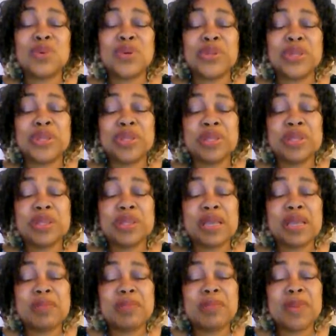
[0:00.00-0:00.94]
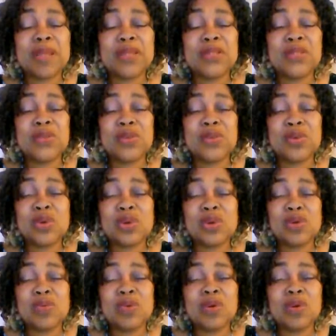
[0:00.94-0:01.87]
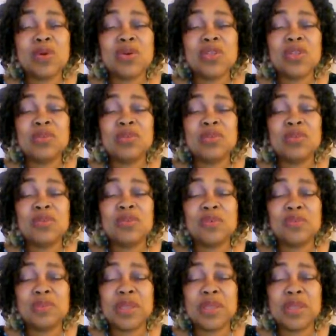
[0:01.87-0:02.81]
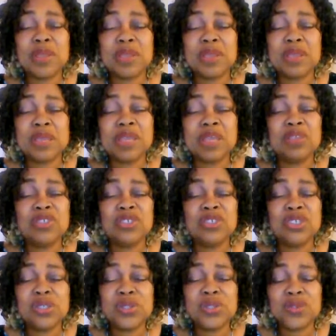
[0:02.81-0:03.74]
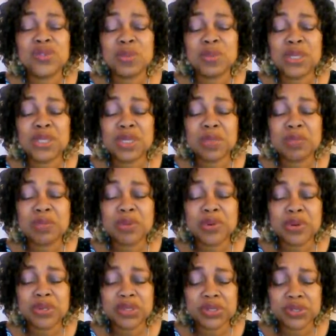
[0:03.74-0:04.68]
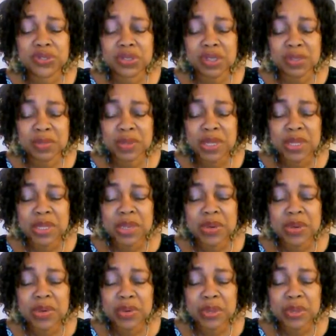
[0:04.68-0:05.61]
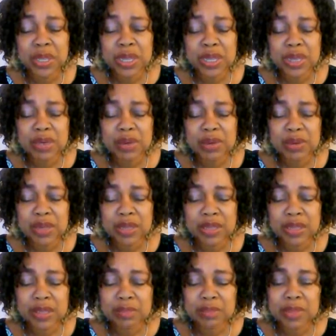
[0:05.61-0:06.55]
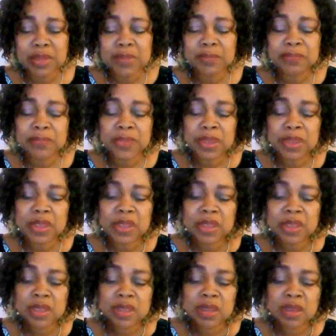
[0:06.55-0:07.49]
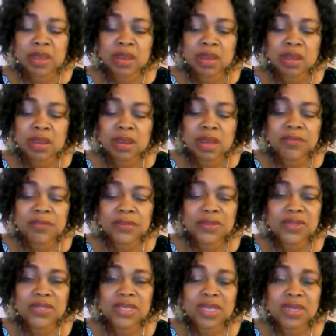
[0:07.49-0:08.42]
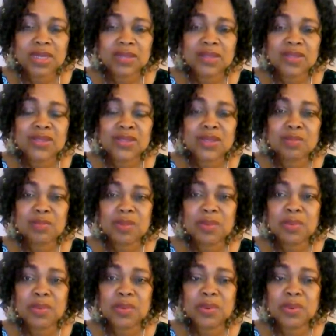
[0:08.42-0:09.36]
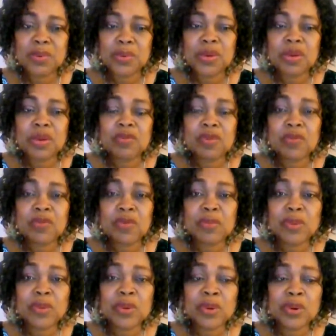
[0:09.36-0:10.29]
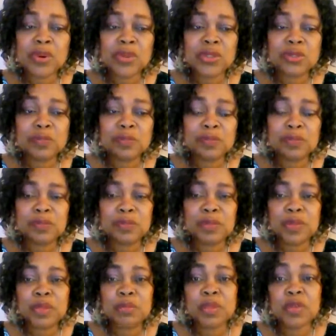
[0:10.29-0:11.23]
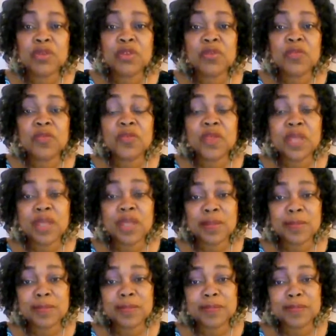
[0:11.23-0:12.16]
morning. I bless you for all you have done for me. In Jesus' mighty and precious name, glory, hallelujah, amen. I've just said that some people run away from God because of fear,